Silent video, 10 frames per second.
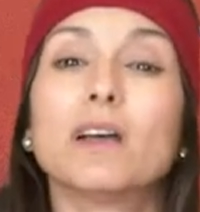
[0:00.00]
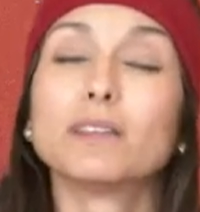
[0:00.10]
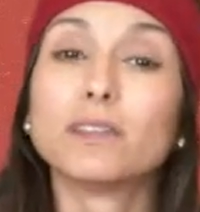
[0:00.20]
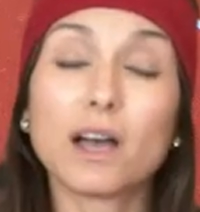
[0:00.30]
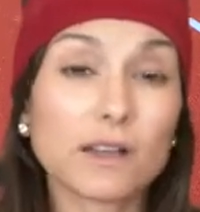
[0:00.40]

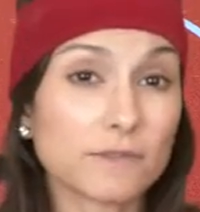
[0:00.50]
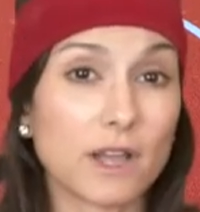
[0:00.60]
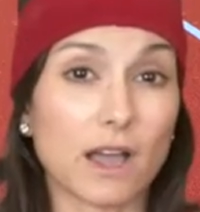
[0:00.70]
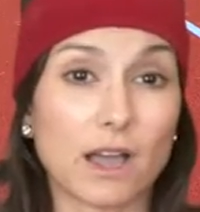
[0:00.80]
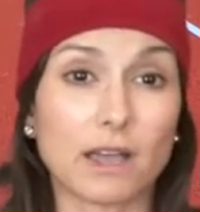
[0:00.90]
Love
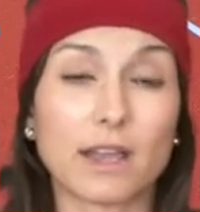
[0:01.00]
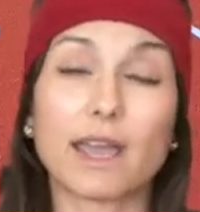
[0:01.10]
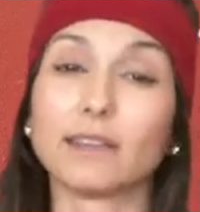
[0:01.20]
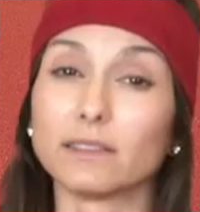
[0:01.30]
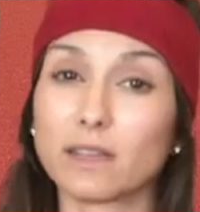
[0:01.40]
God
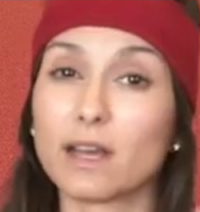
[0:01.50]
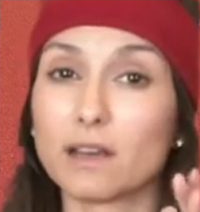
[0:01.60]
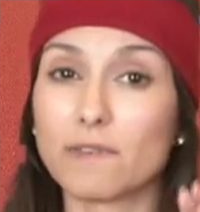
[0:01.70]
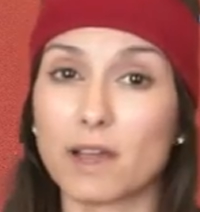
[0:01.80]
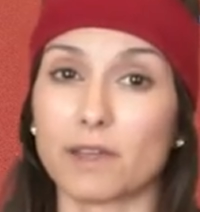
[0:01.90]
and
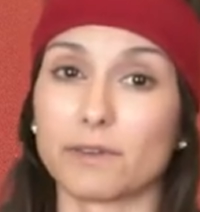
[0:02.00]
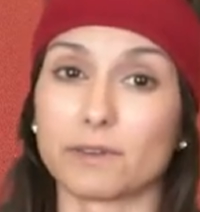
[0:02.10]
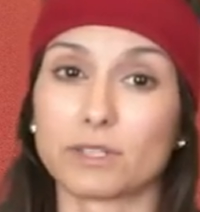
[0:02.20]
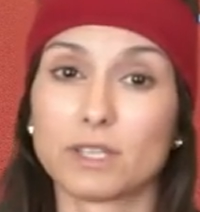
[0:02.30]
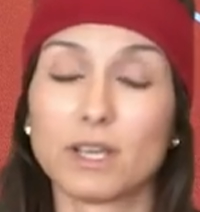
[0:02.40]
love
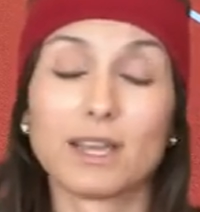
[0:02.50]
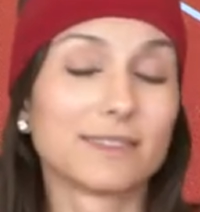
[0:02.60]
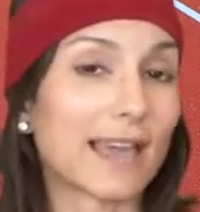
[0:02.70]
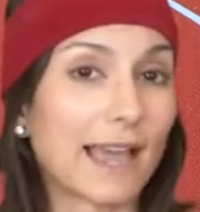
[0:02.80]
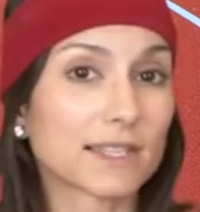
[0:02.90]
others.
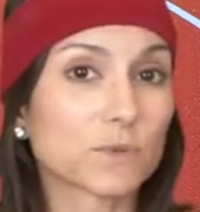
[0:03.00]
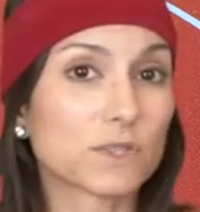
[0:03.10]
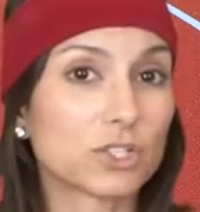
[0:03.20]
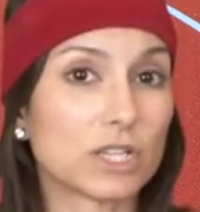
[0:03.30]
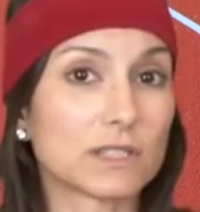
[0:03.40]
That's
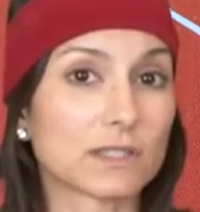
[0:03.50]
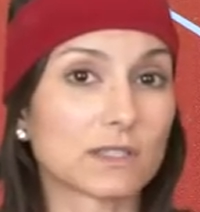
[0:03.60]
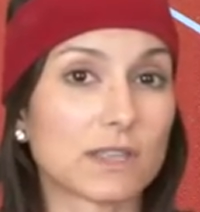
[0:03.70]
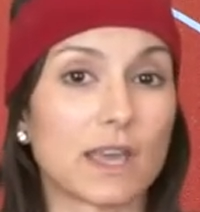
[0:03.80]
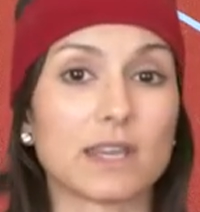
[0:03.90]
what
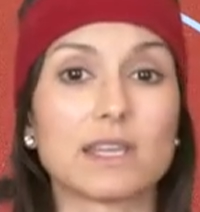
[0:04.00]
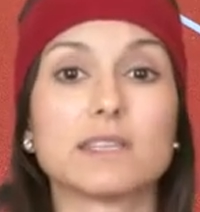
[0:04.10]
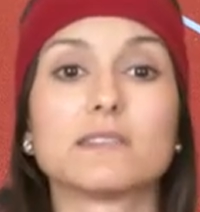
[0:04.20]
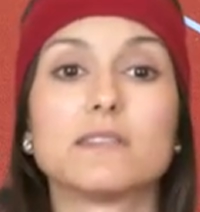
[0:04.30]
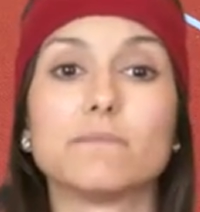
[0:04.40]
Jesus said
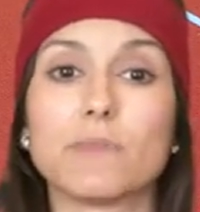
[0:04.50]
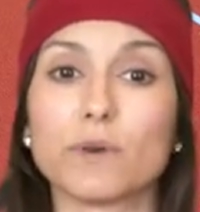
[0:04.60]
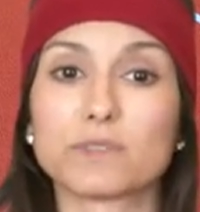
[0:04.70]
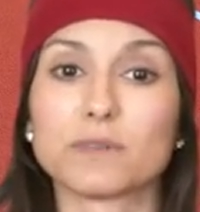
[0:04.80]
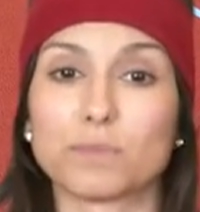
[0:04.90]
is the
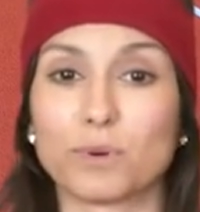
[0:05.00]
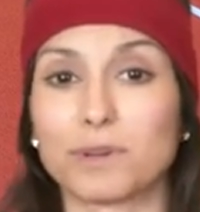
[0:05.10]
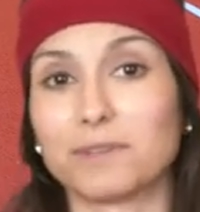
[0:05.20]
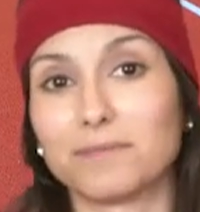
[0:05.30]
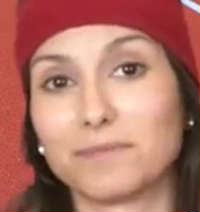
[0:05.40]
most
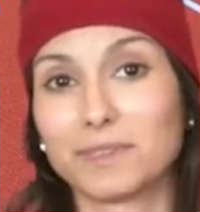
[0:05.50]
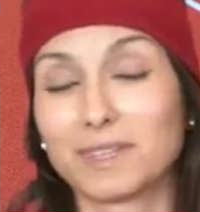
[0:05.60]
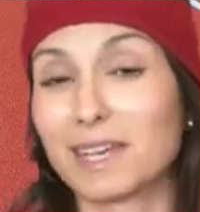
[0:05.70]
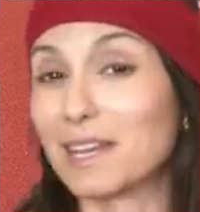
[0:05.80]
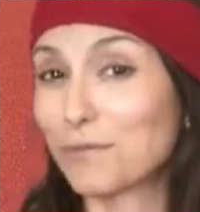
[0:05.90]
important.
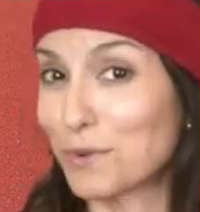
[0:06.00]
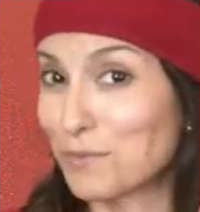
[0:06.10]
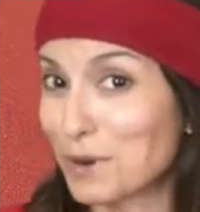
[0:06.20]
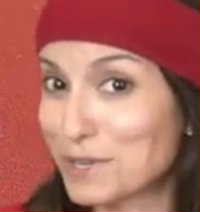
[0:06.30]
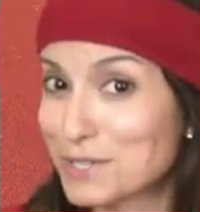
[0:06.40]
And if we
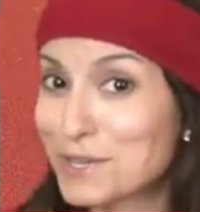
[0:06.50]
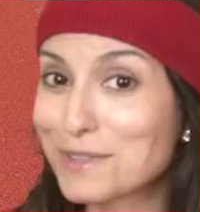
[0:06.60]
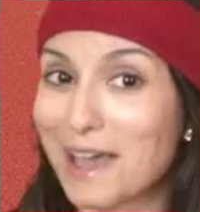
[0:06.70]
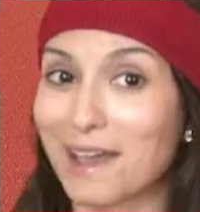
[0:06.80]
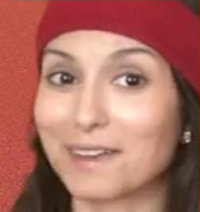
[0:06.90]
want to do
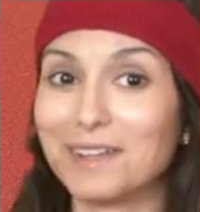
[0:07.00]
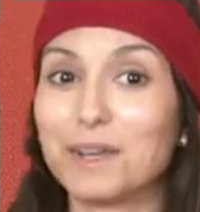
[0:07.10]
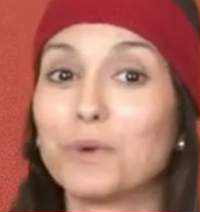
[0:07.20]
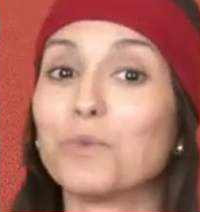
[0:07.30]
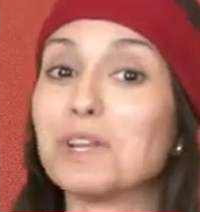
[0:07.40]
that,
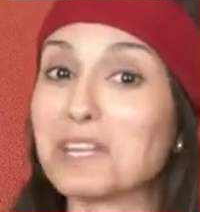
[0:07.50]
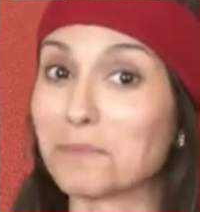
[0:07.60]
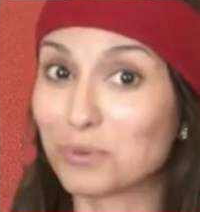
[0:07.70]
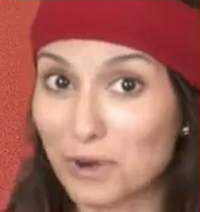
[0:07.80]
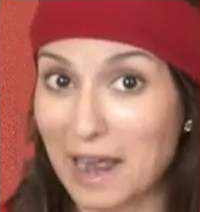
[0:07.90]
we
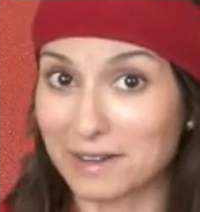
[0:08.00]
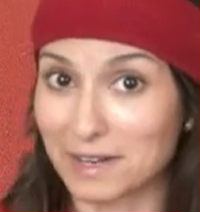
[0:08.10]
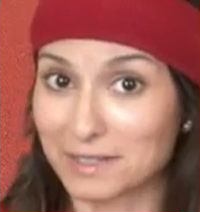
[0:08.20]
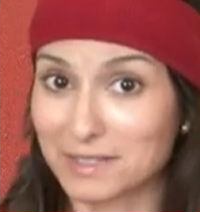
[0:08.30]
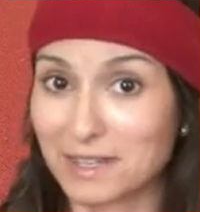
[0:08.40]
need
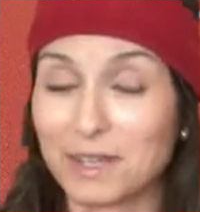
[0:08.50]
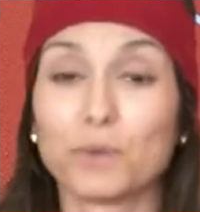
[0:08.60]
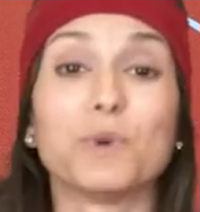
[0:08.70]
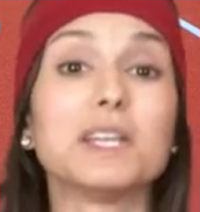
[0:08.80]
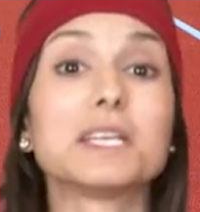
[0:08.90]
practice,
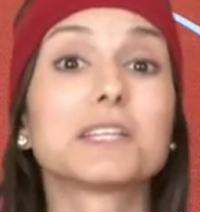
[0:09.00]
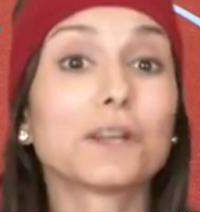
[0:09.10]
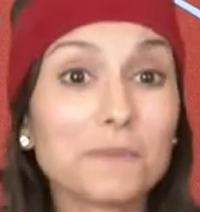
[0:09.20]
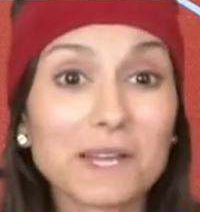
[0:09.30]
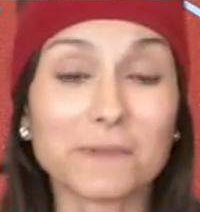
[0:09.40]
we need
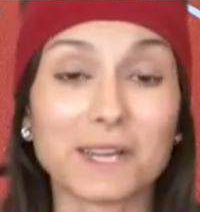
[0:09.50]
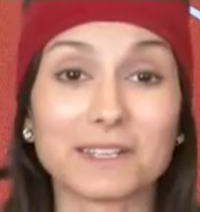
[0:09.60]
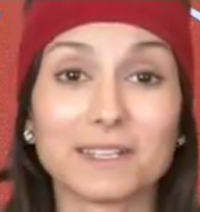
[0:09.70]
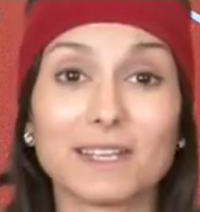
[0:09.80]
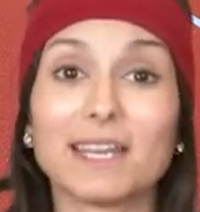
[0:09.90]

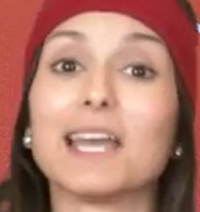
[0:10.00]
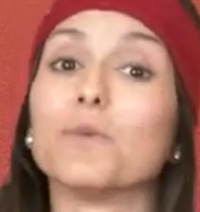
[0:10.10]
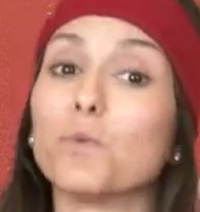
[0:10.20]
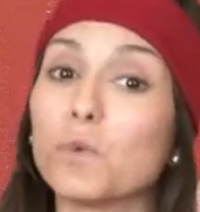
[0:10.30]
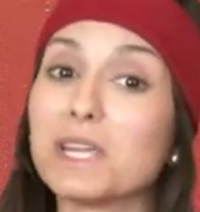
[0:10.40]
commitment,
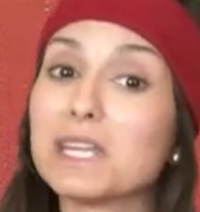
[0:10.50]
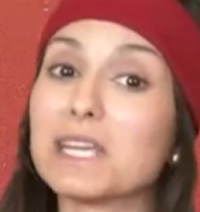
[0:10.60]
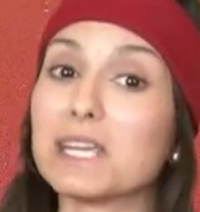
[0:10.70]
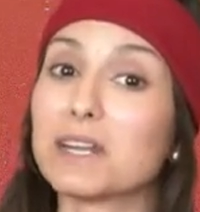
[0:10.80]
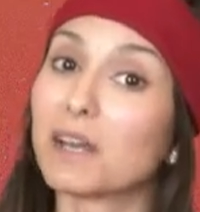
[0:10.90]
and we
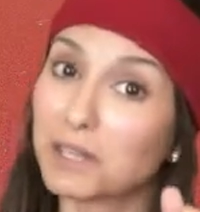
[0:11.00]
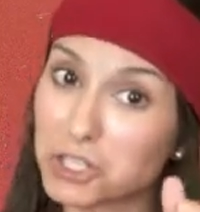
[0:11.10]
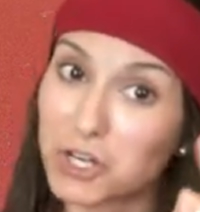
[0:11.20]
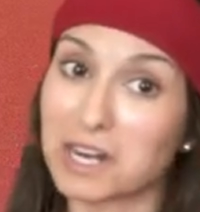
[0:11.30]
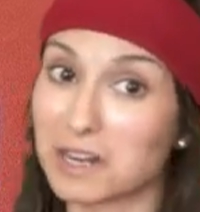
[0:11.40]
need a
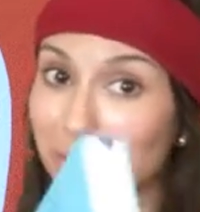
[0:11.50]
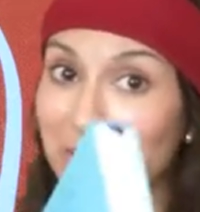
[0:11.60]
training